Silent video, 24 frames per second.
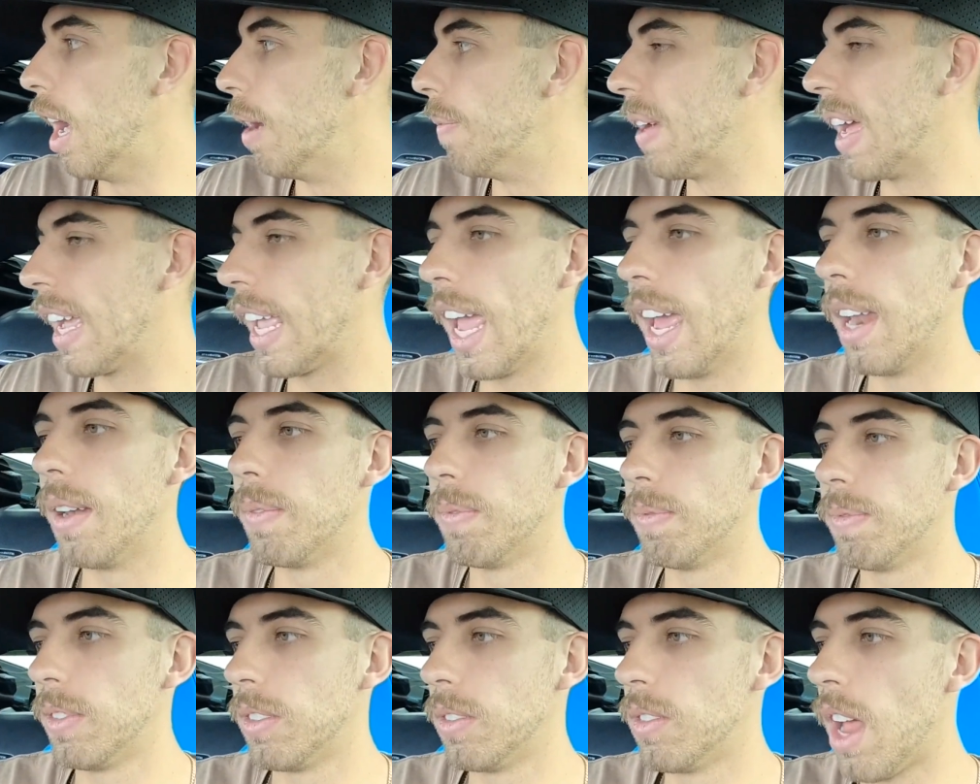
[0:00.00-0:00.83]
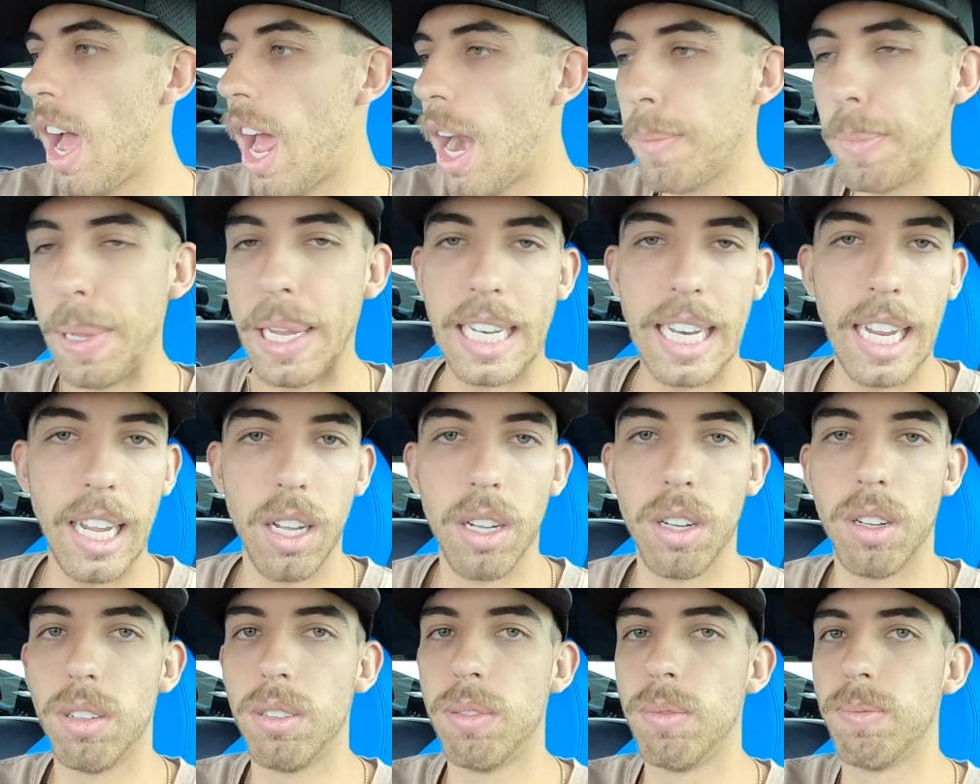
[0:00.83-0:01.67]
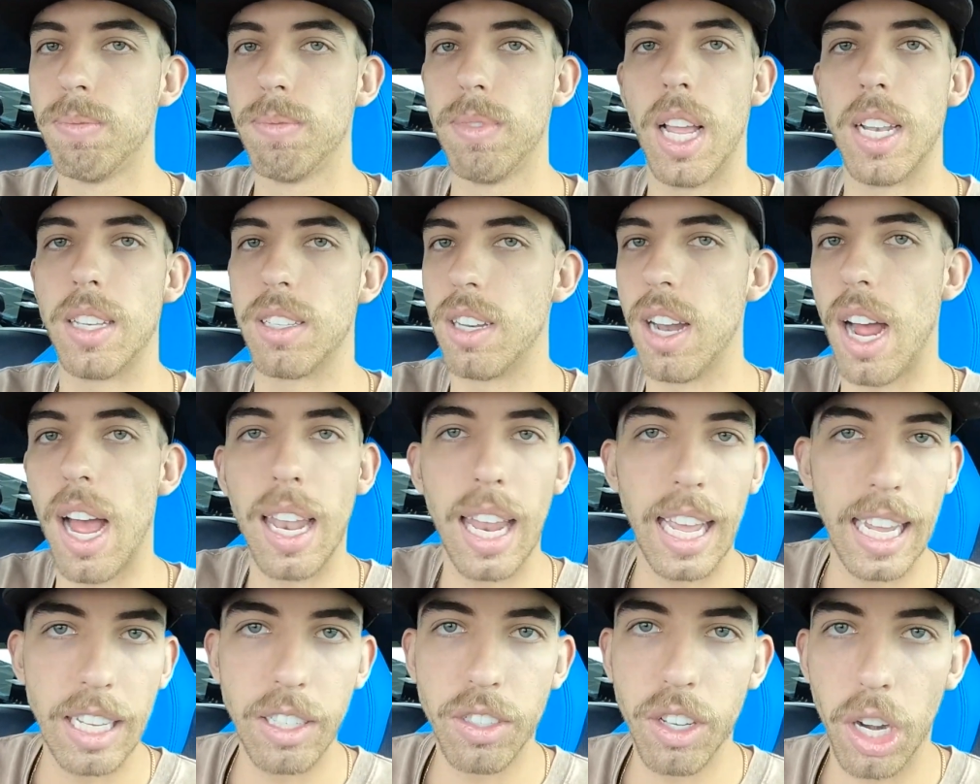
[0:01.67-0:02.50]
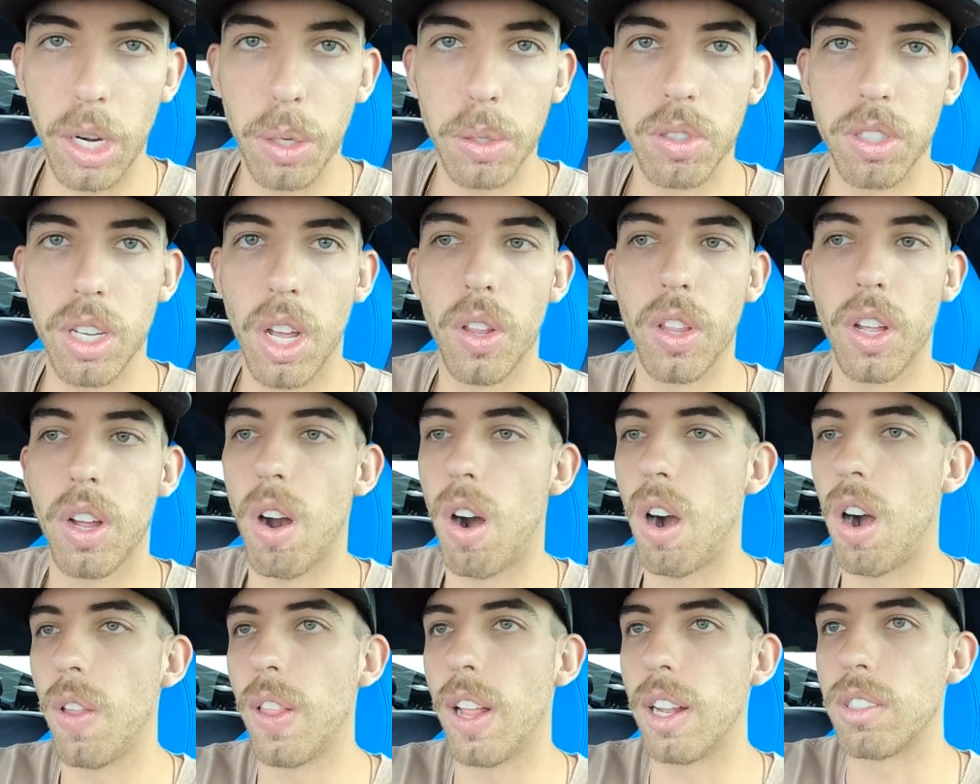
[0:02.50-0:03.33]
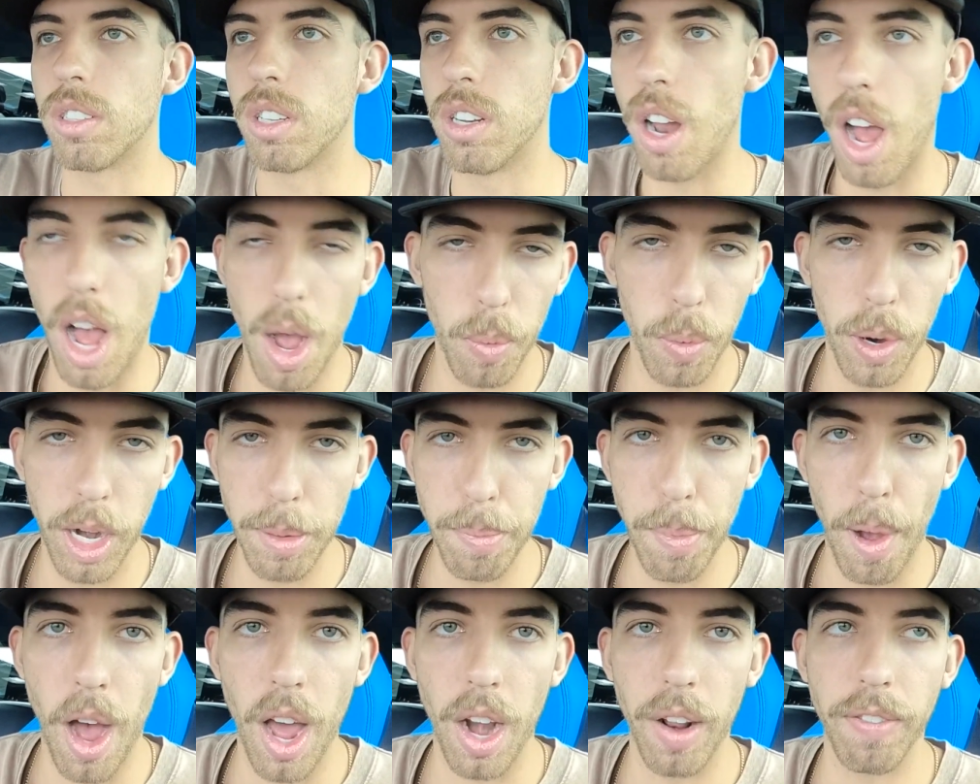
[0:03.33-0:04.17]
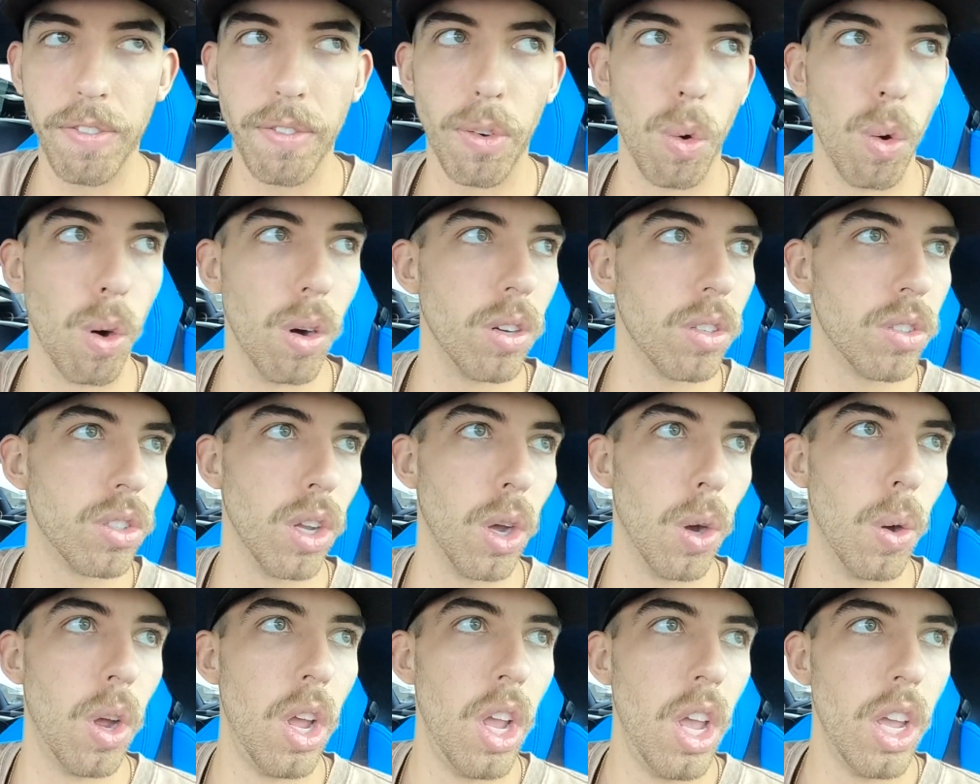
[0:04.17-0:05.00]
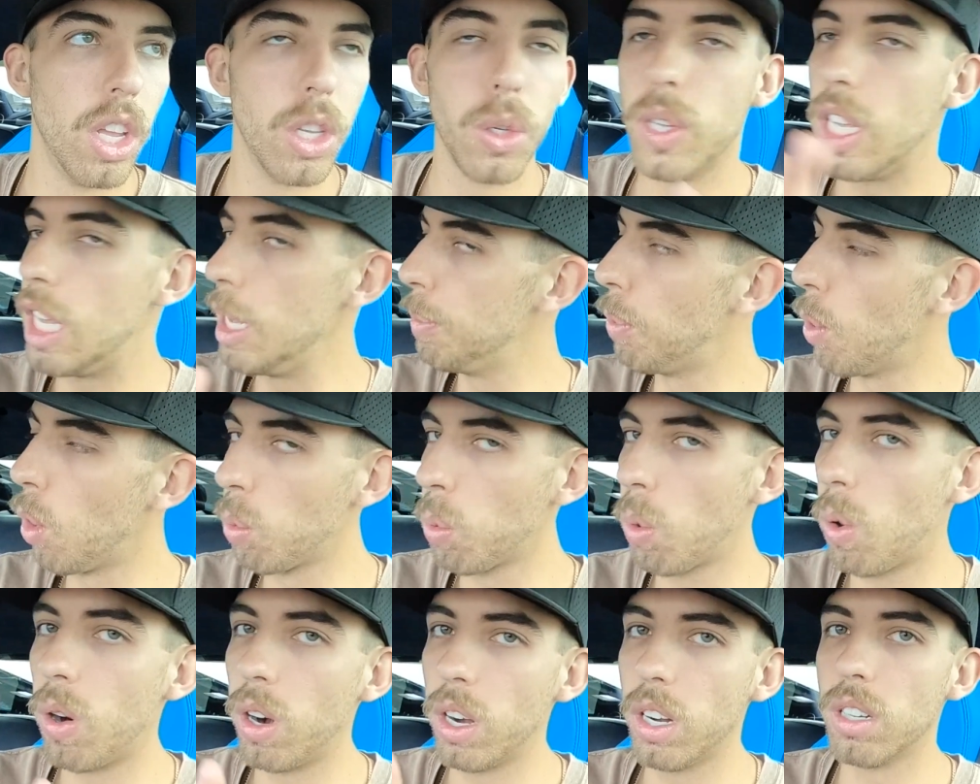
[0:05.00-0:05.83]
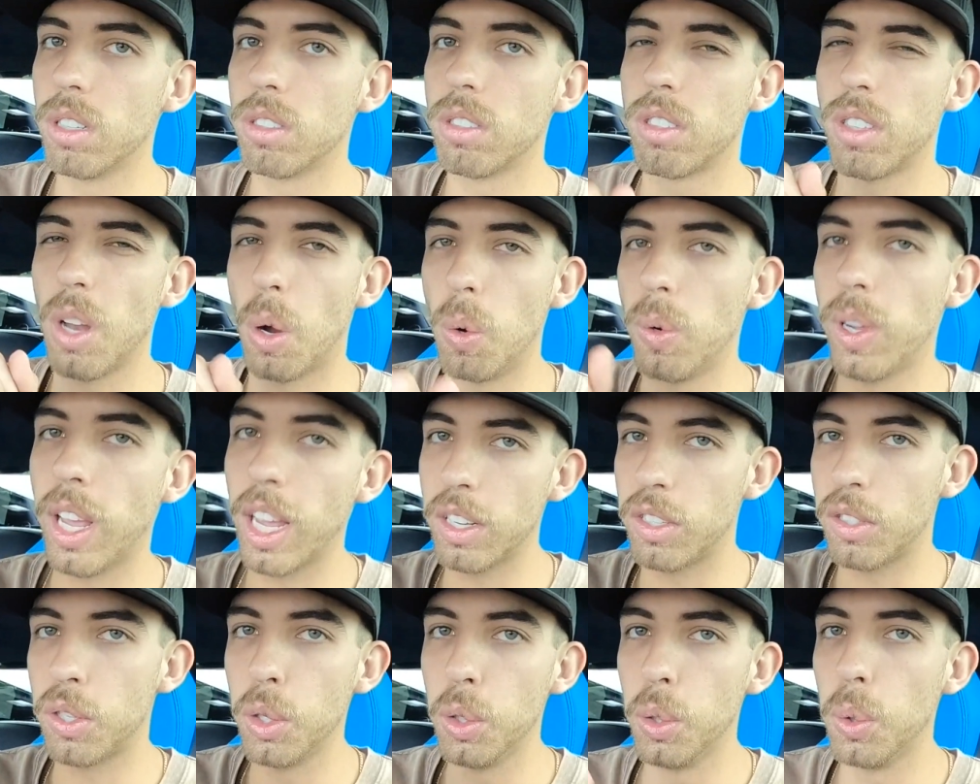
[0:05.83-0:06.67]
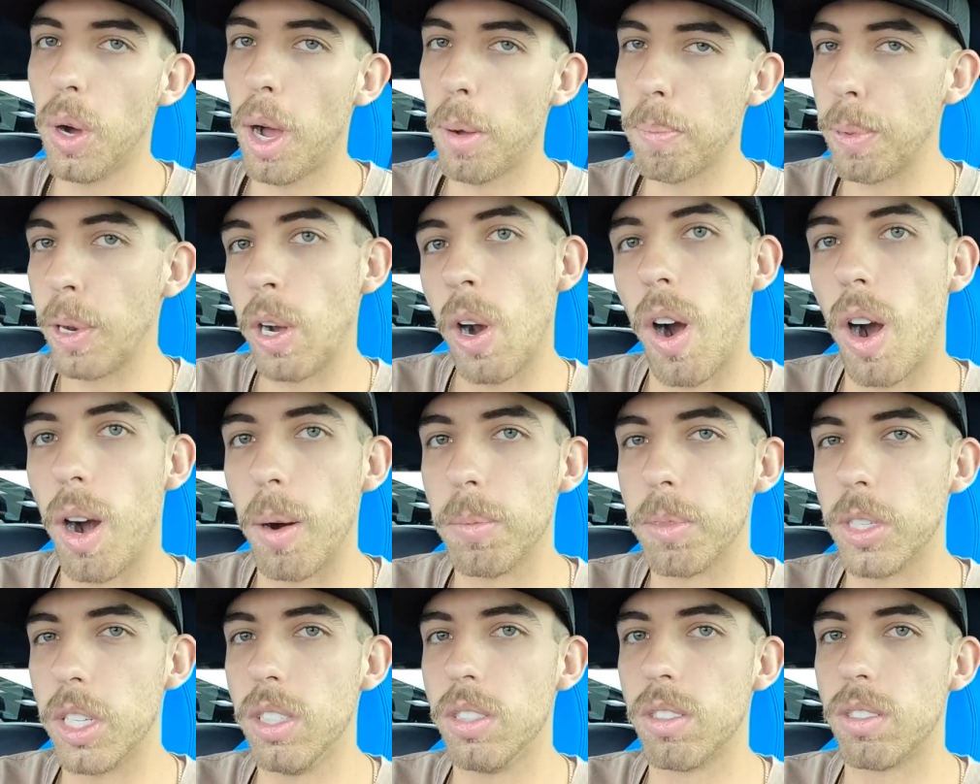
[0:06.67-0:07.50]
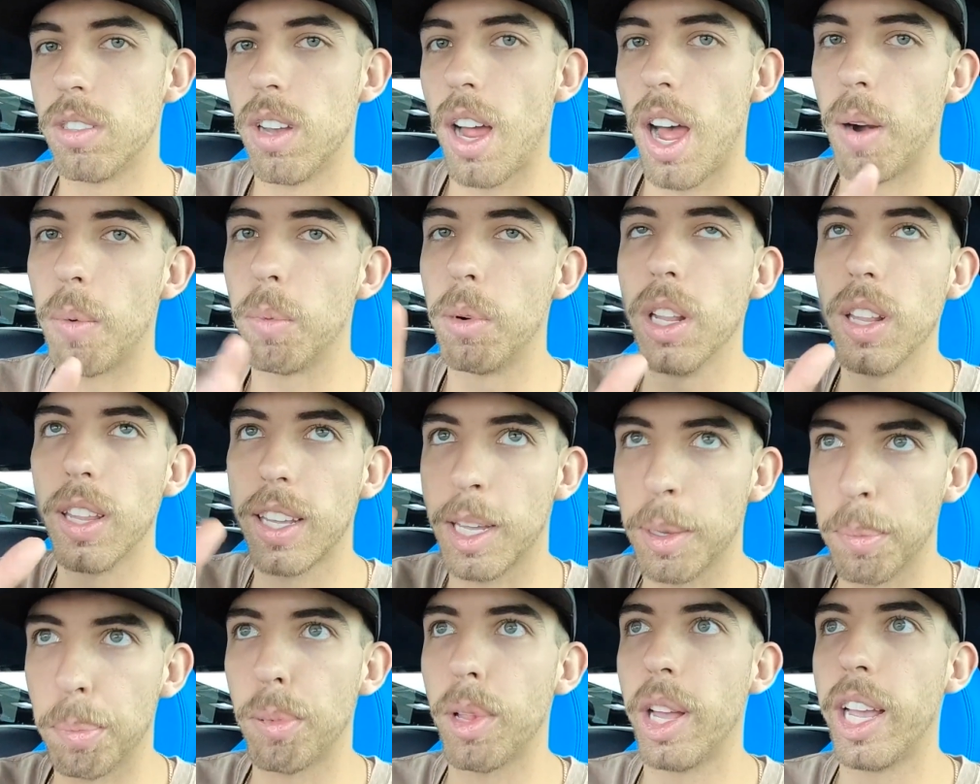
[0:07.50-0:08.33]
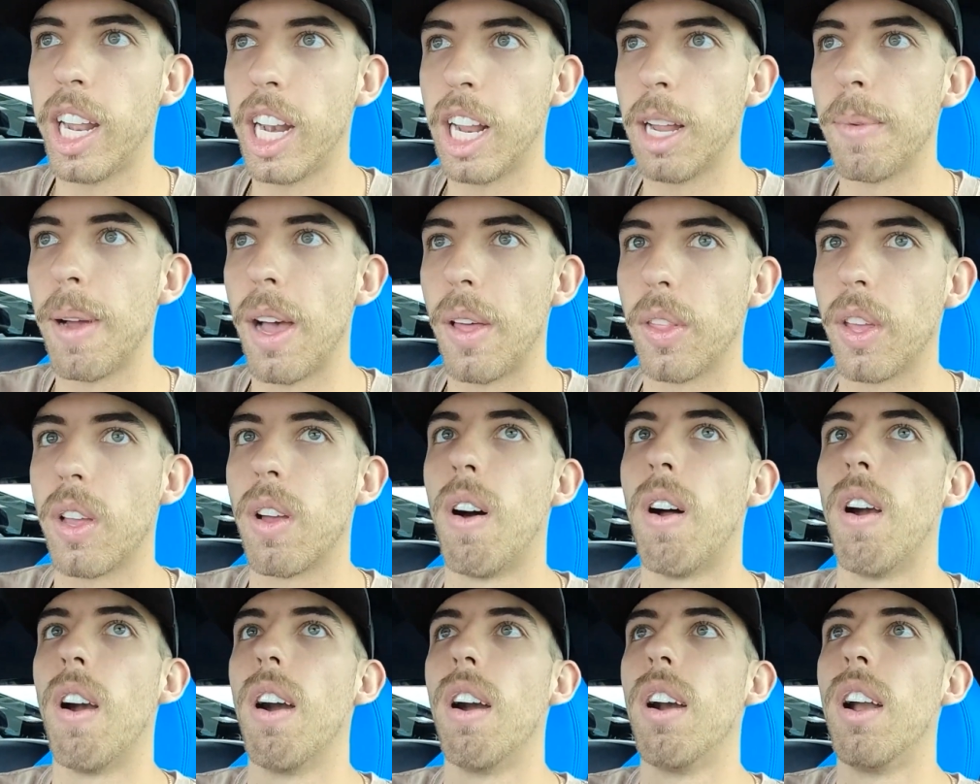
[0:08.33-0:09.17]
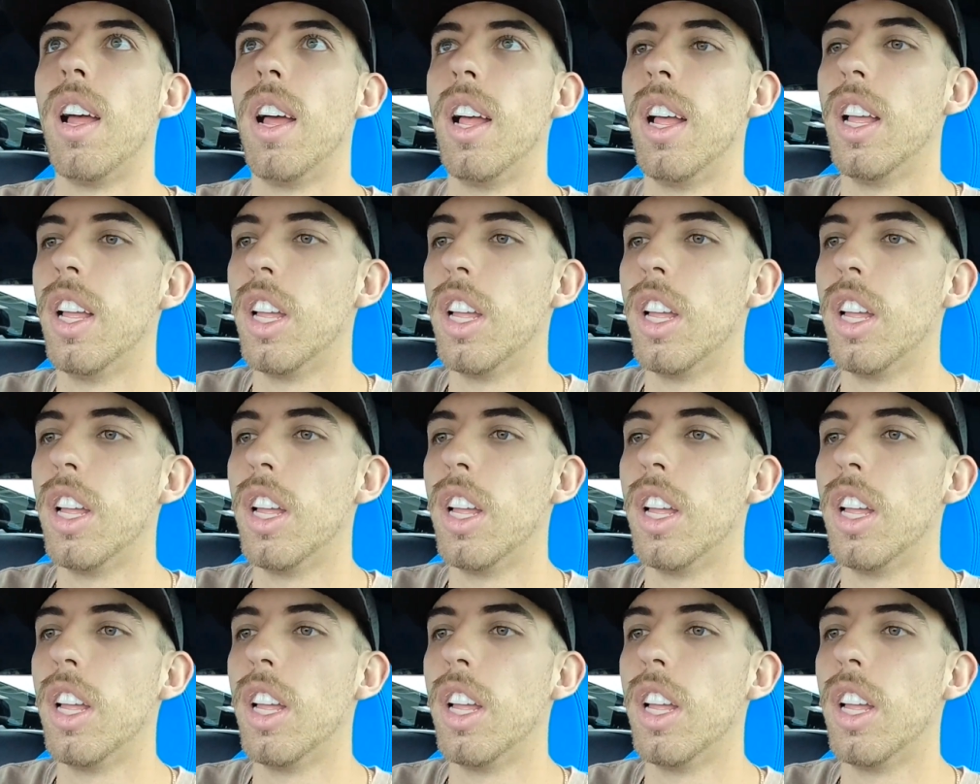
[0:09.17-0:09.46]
Again, not a big deal. It's not like he's gonna sell the car. That's not what he bought it for. So keyboard warriors, don't get too up in arms. He's not really complaining about the car.